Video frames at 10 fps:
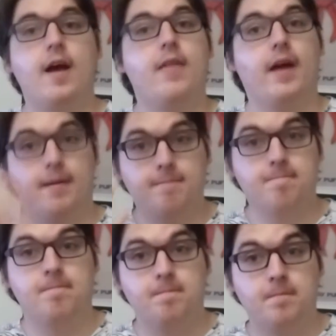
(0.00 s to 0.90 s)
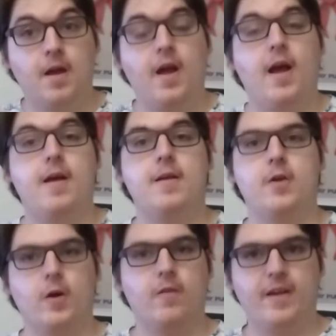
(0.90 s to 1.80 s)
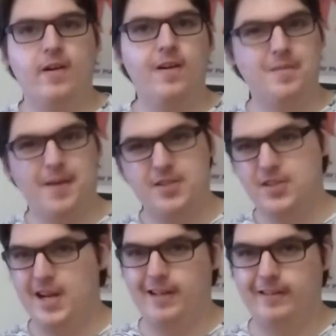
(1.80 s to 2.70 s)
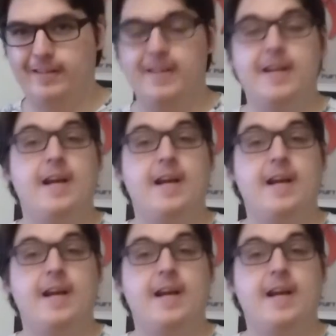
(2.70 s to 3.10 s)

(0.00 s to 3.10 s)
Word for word: Then you're a veteran of my channel.